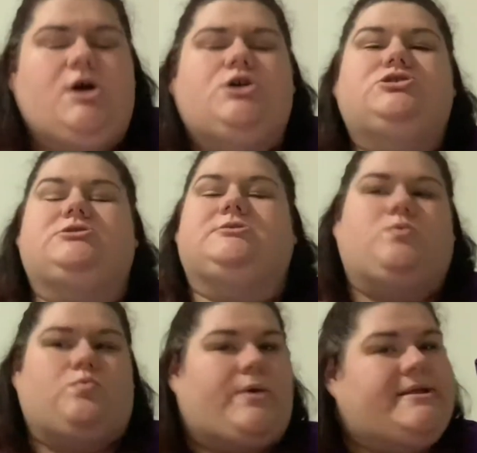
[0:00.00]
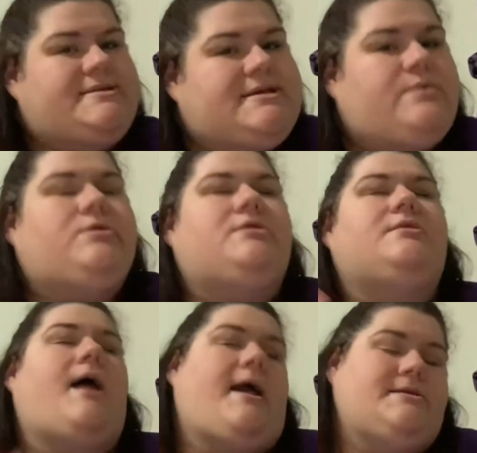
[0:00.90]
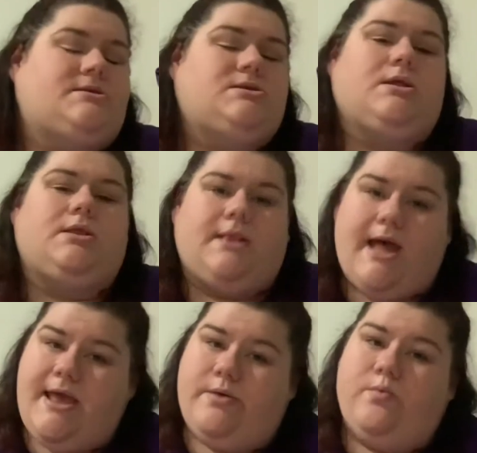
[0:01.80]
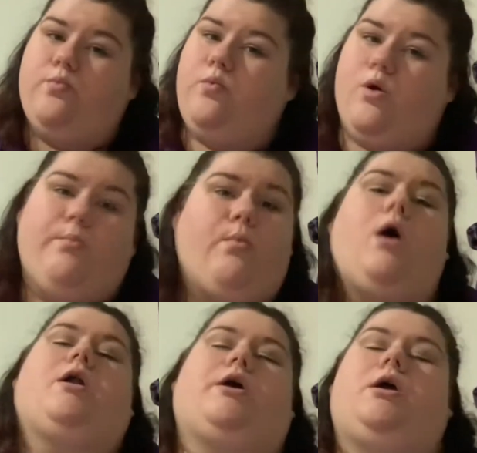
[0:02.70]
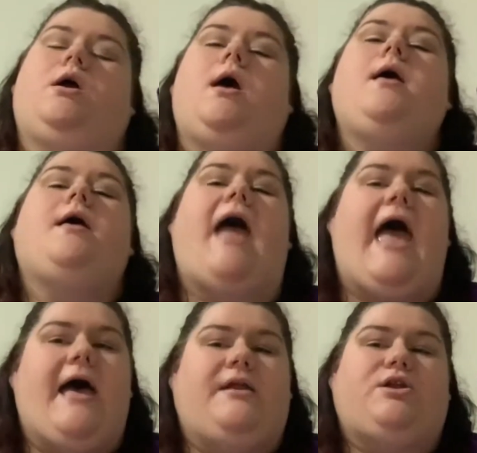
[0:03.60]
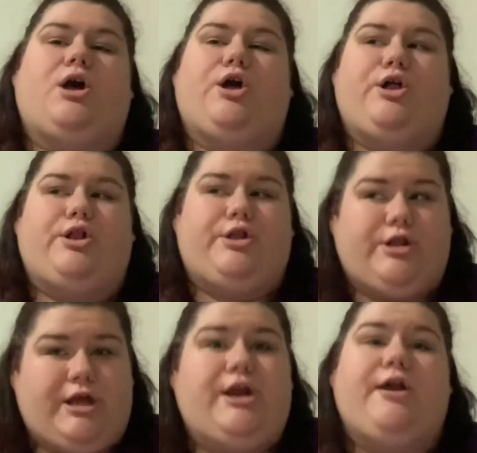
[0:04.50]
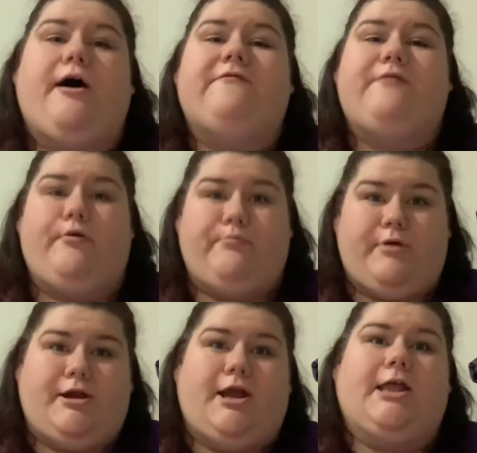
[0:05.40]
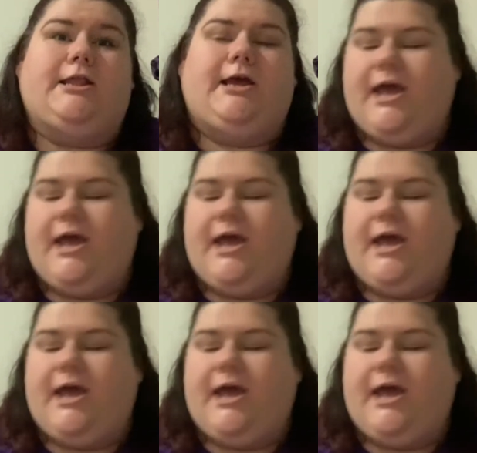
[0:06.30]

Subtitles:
Just rinse it with nice, light, warm water and clean it off immediately.